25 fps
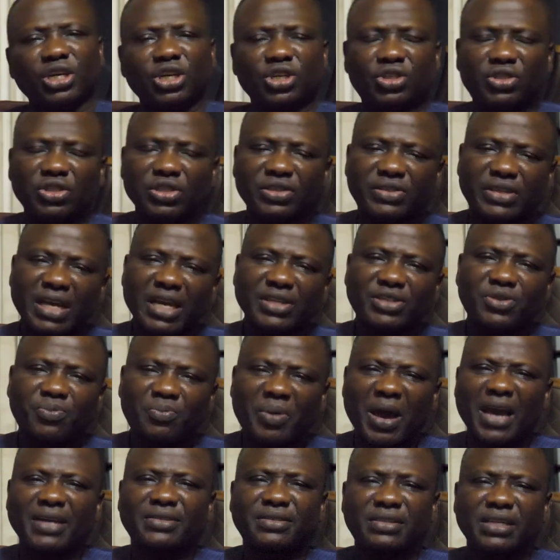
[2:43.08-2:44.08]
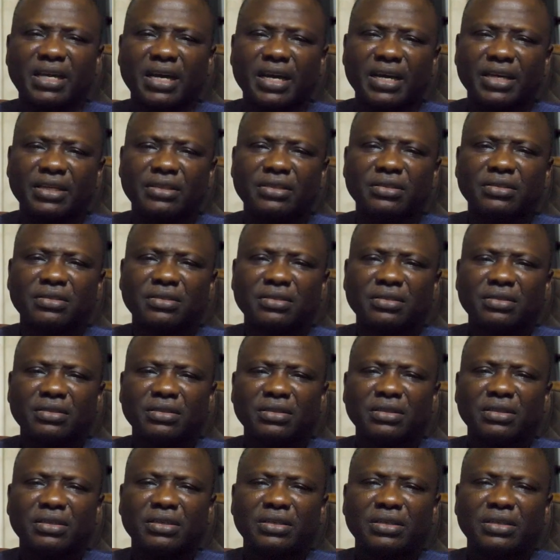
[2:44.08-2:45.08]
It is expected
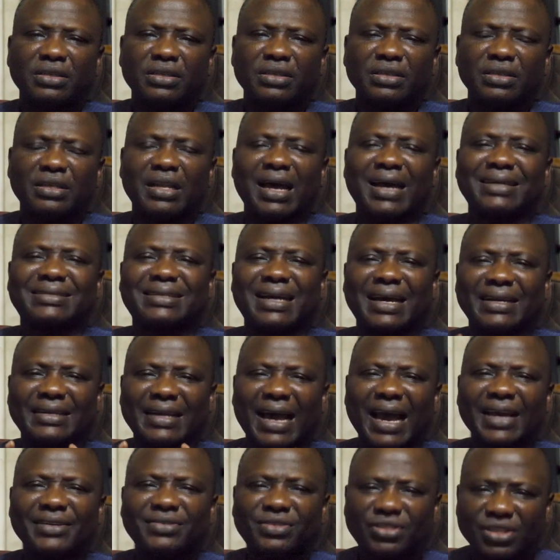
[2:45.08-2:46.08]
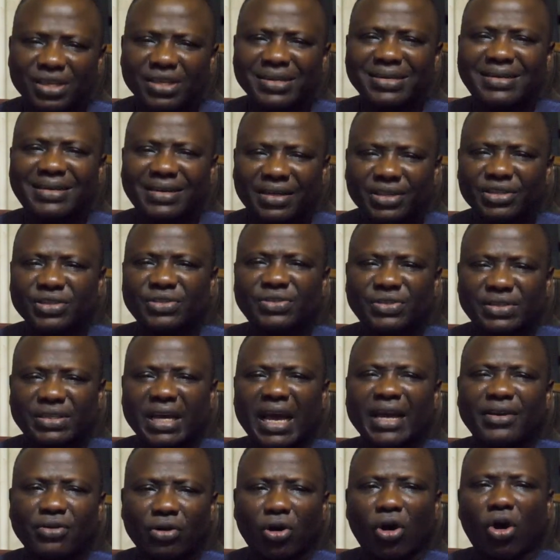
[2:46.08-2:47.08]
that an ideal
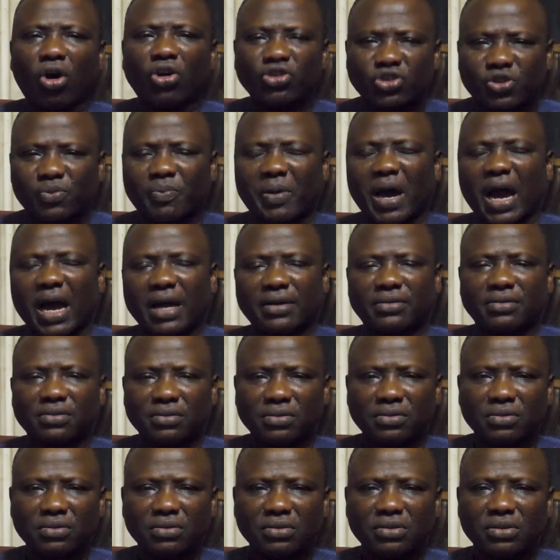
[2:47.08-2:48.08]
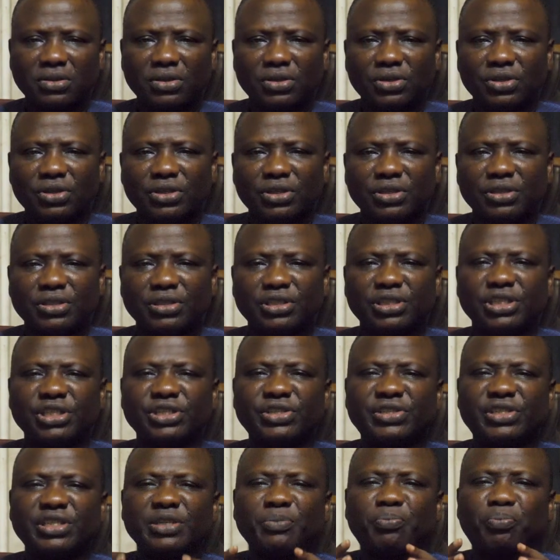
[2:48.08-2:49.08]
Christian husband
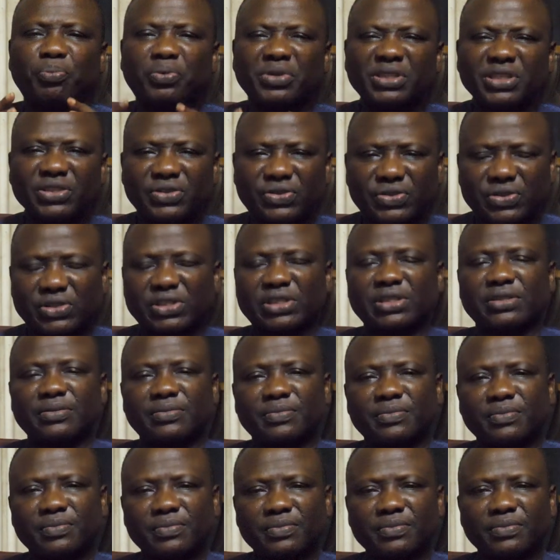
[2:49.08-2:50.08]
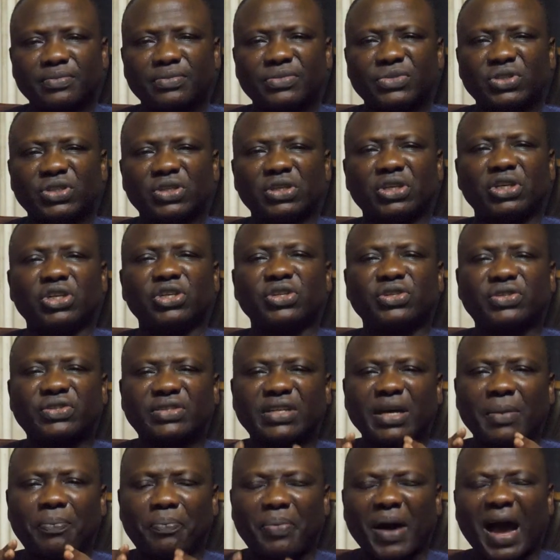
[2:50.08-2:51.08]
is the priest,
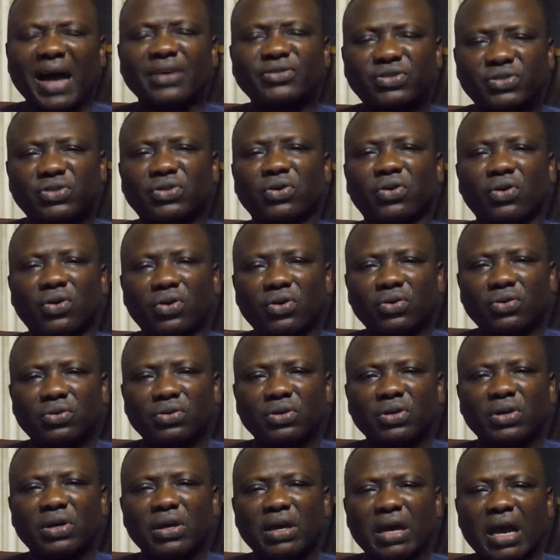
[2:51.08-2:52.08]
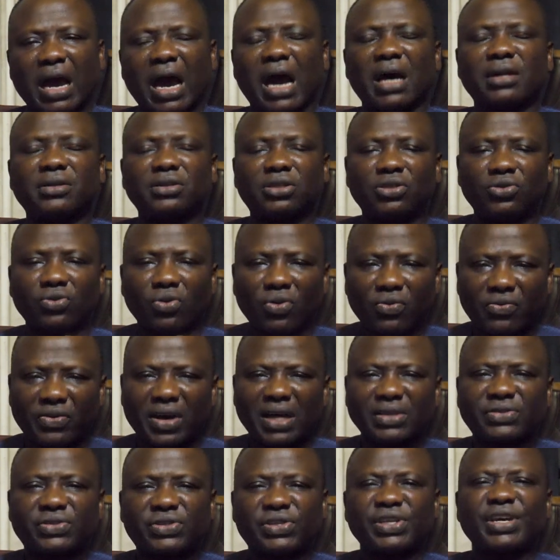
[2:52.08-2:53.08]
is the pastor, and the
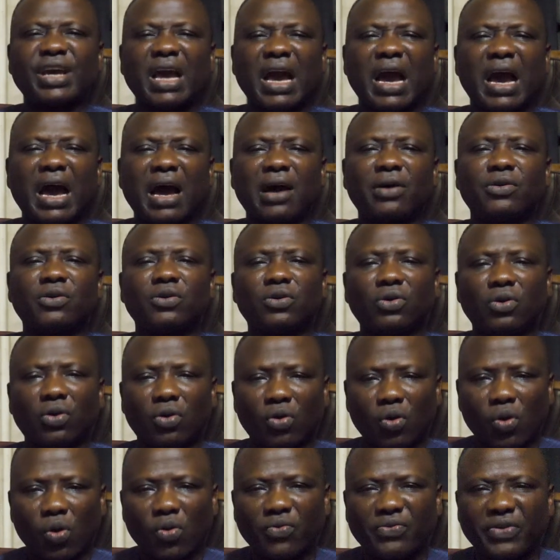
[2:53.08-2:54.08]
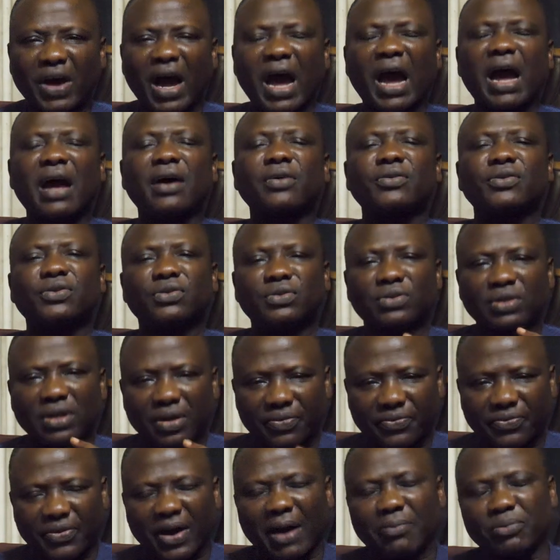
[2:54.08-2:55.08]
overseer over
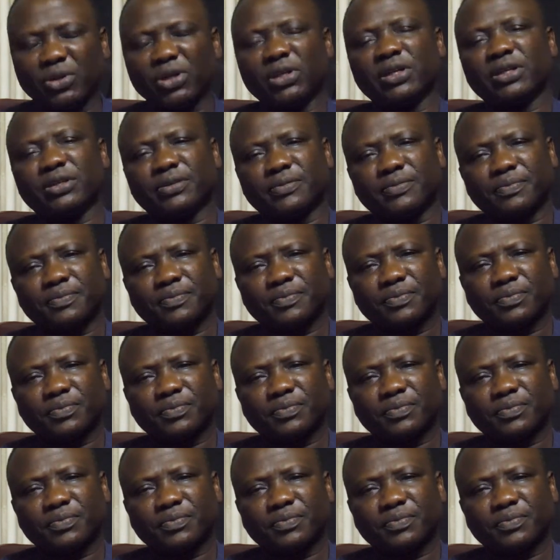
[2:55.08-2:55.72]
the family.